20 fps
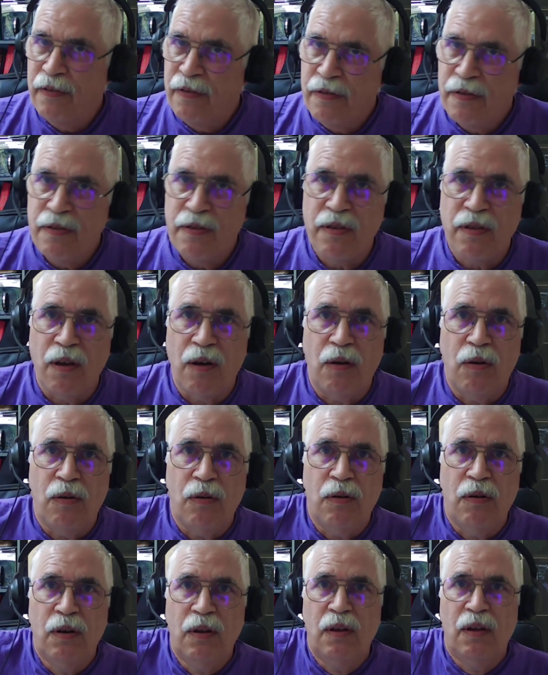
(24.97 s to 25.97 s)

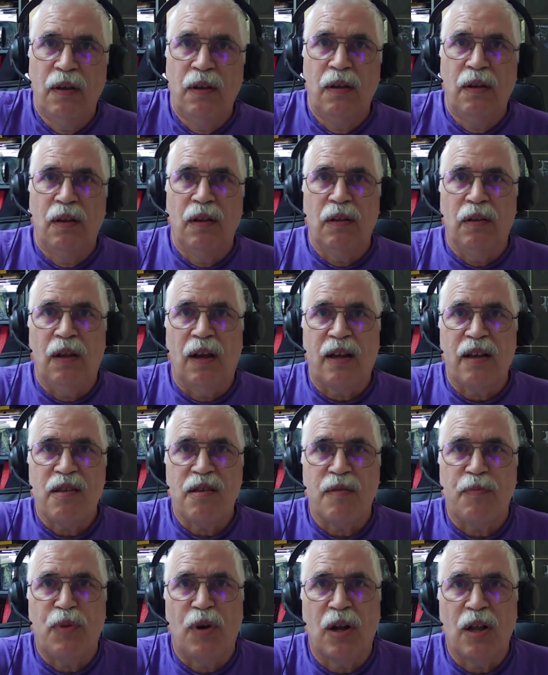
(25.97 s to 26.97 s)
so luck is
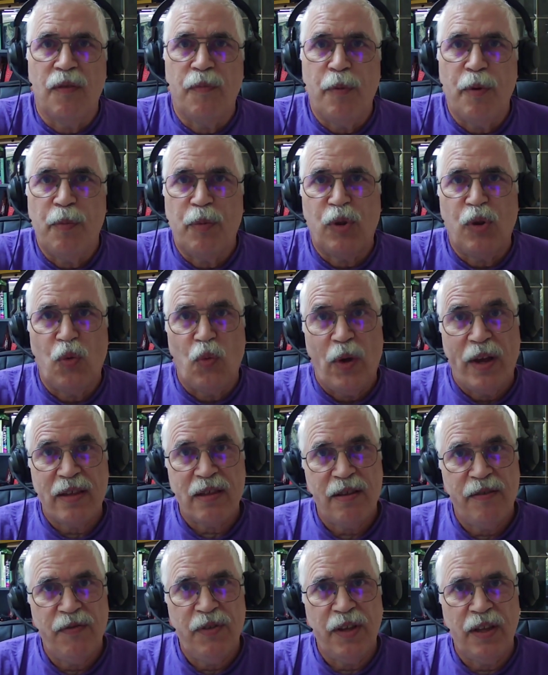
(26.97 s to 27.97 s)
a part of it. But the
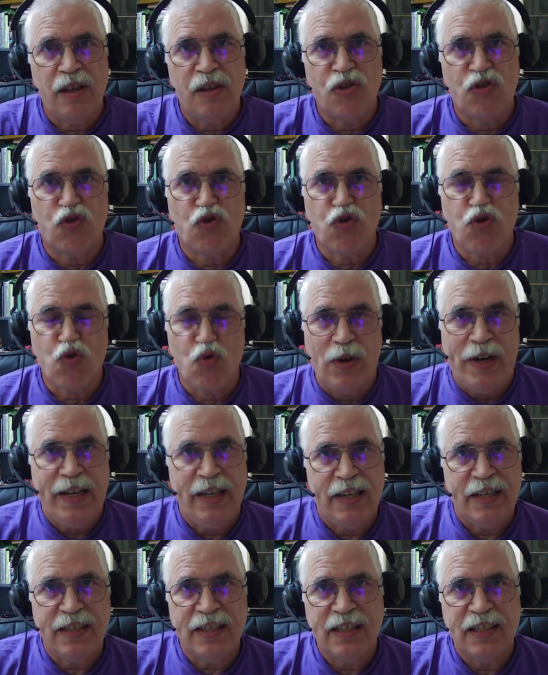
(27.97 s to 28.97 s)
rest of it is
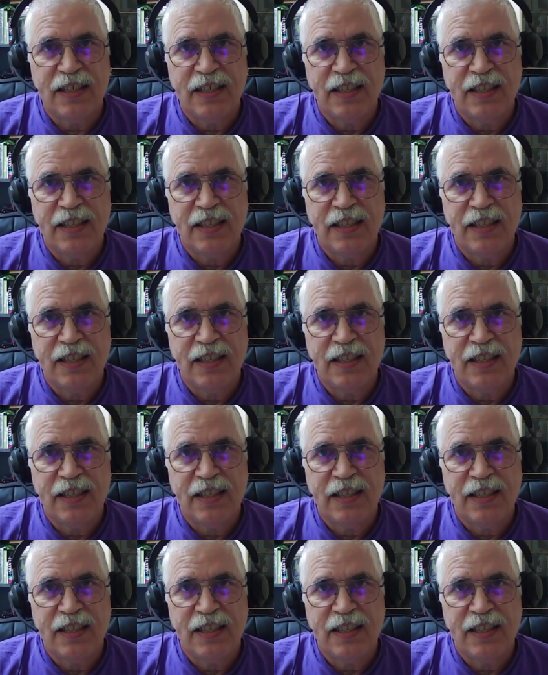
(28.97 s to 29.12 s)
training,